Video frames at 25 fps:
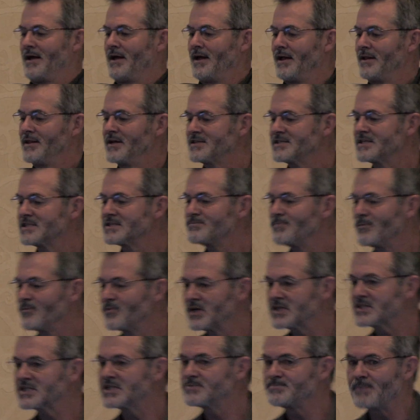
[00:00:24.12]

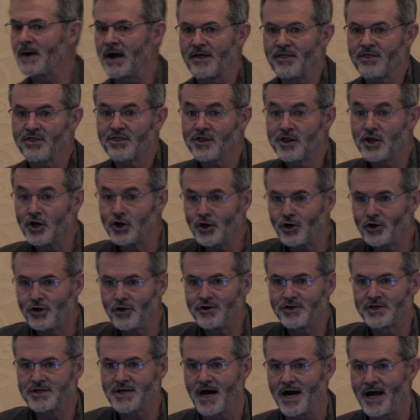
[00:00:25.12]
this is my
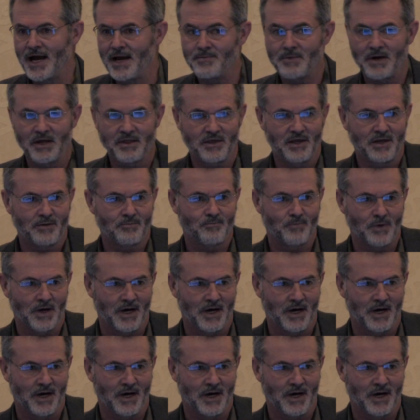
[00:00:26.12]
third time, I think,